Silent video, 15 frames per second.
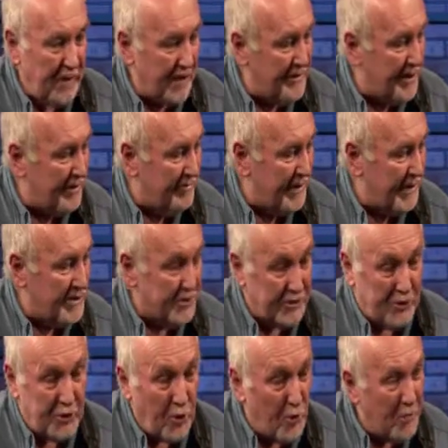I think of it as
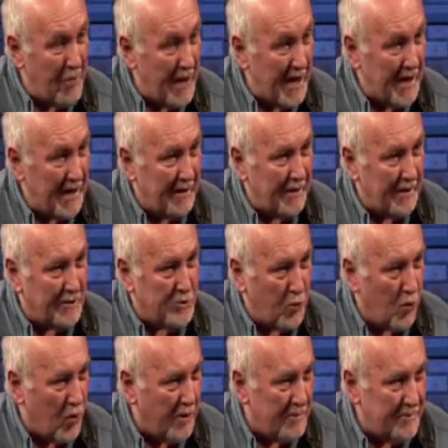a domain. It's
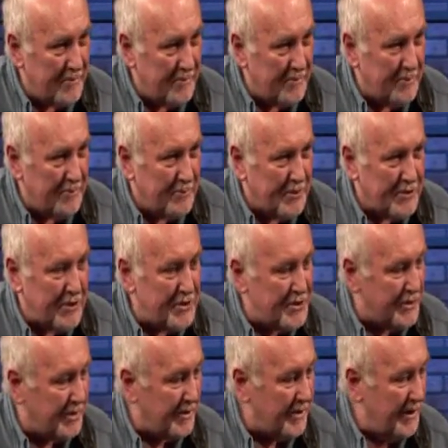one
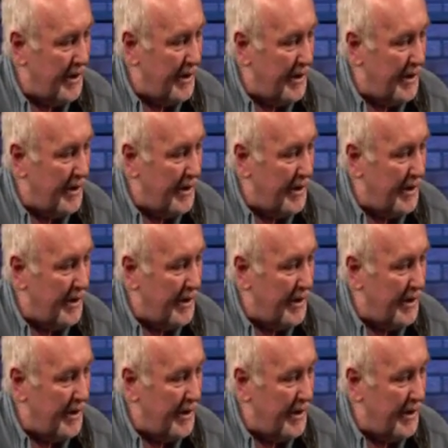position.